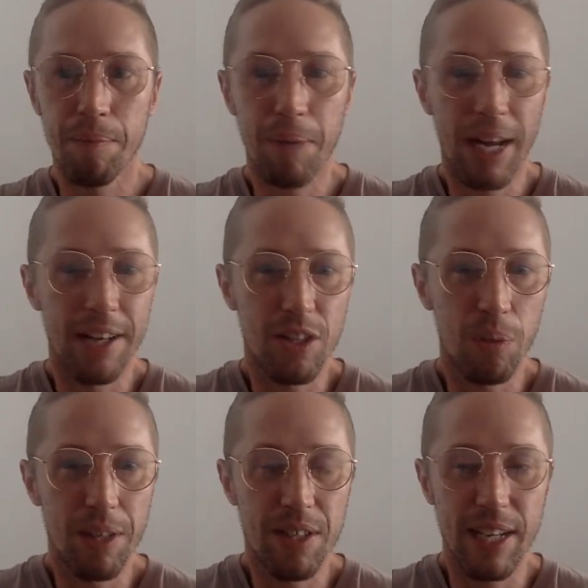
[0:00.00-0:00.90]
players that
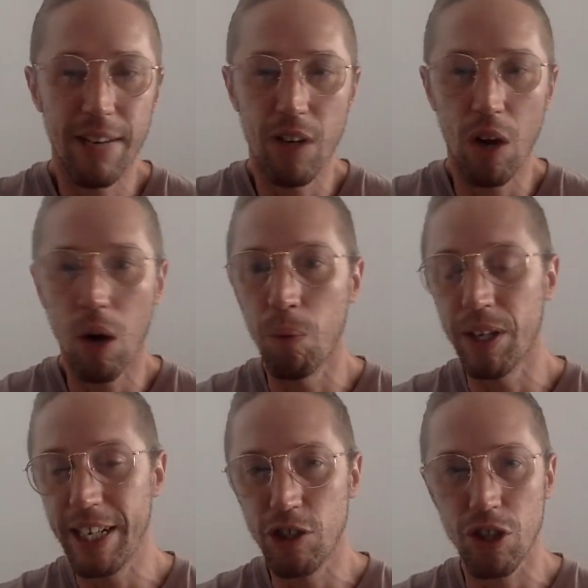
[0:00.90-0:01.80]
we sit here and go, oh,
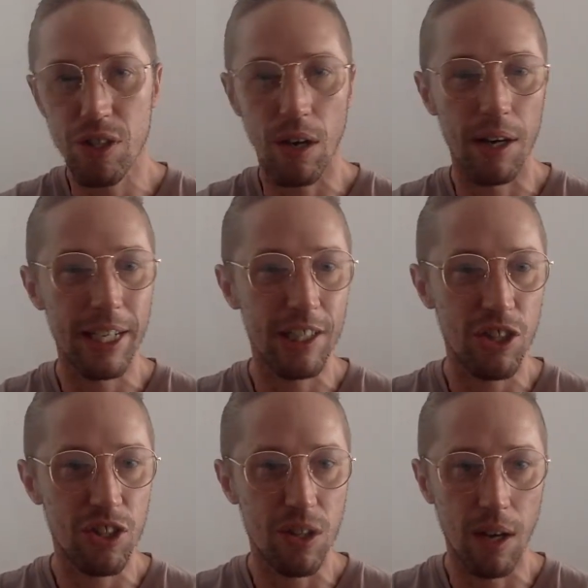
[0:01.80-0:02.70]
well, he should start. And
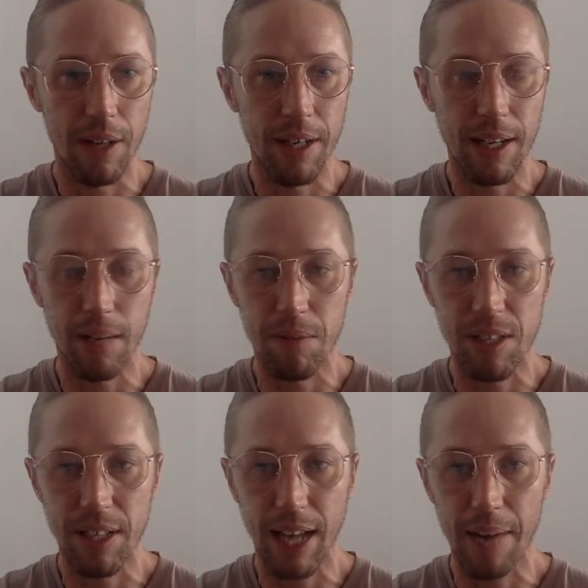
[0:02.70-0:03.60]
then it comes
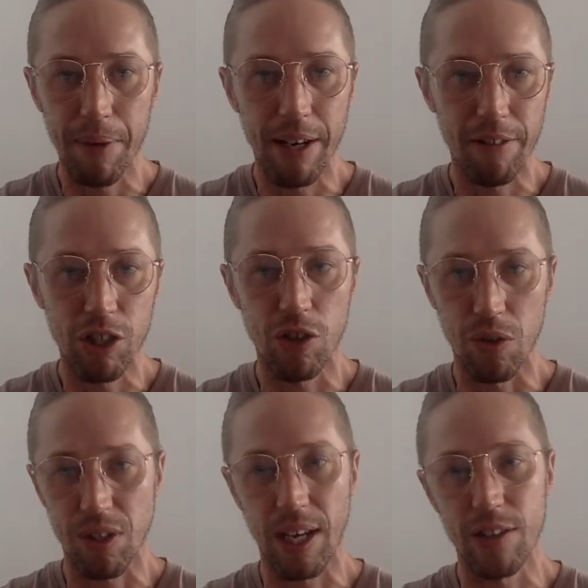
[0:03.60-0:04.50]
to the game and they're
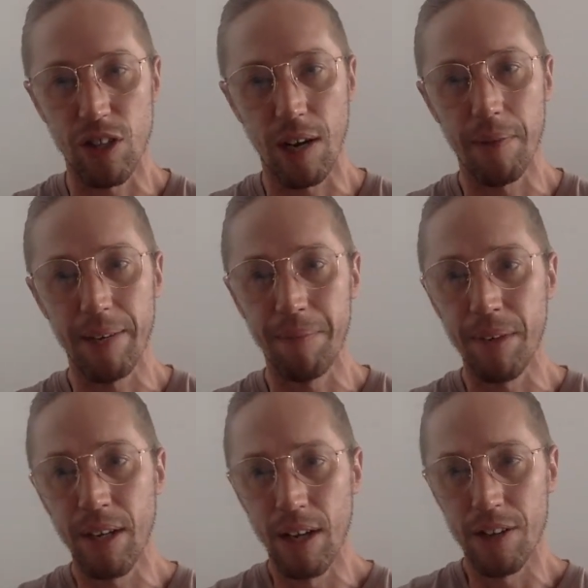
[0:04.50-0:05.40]
injured or something. Do you know what I mean?
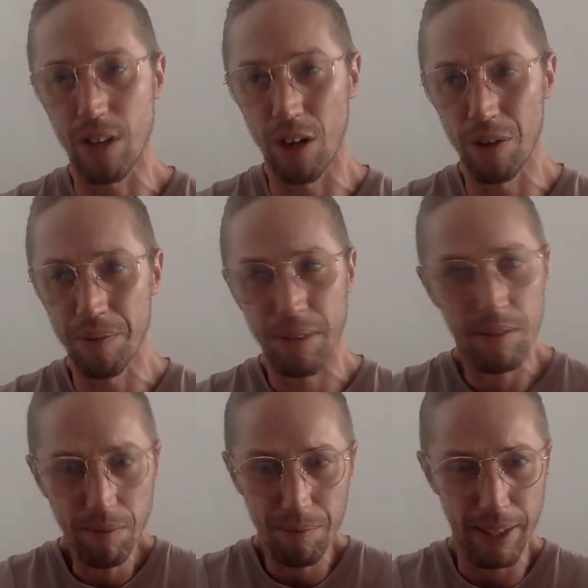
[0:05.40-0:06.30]
So
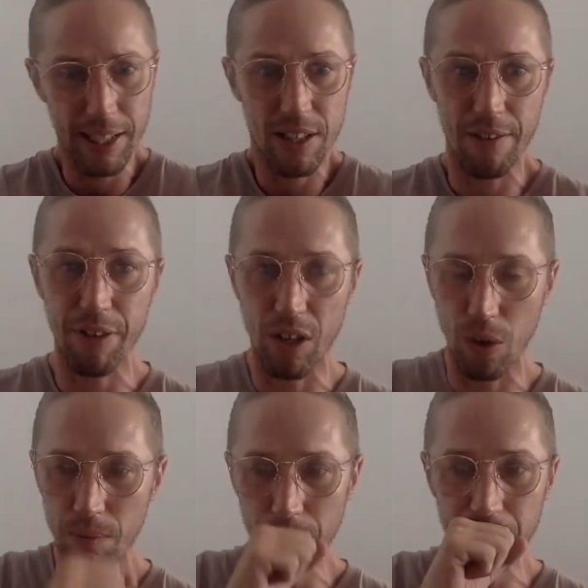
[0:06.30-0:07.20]
it is
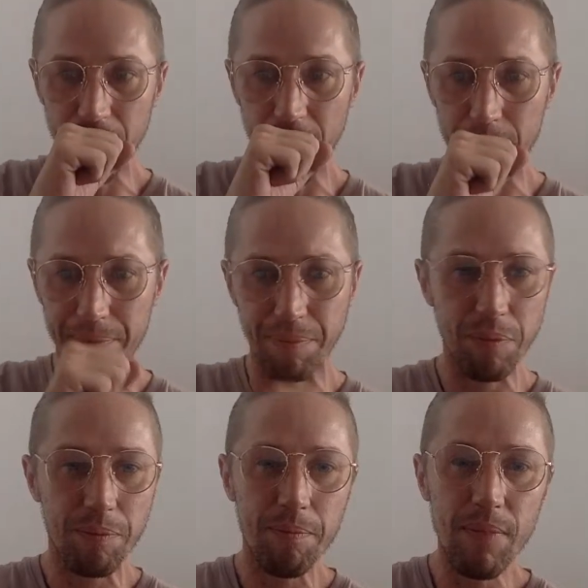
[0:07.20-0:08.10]
difficult.
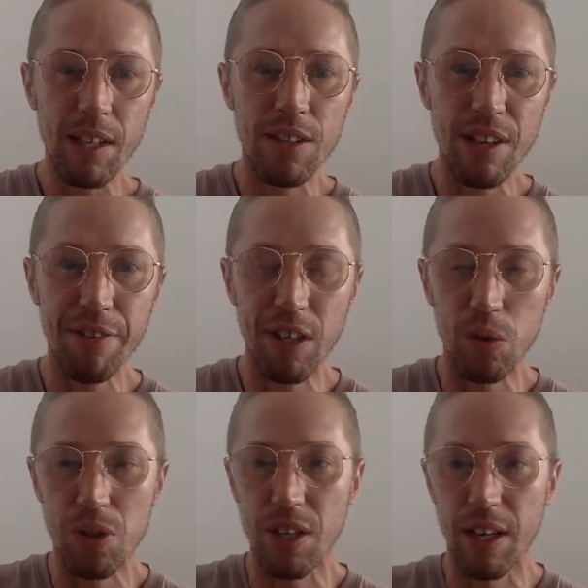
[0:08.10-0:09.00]
It's
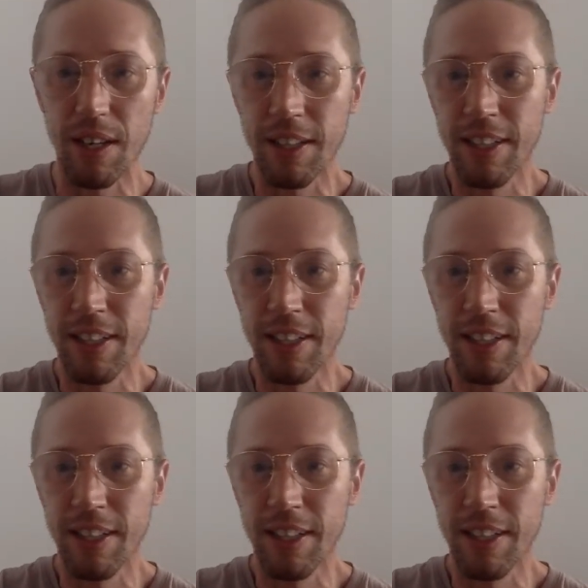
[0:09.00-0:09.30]
difficult to